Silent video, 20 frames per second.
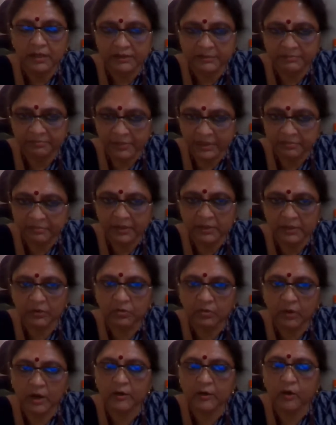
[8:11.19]
the people
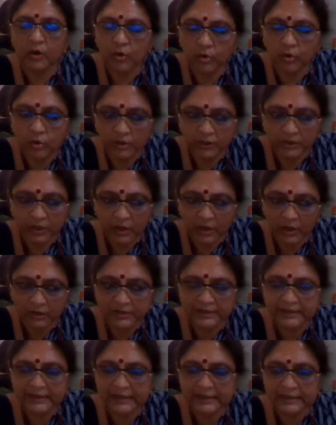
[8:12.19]
who are on, on
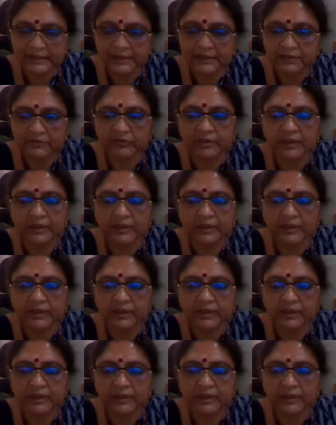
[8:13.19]
the NICNET.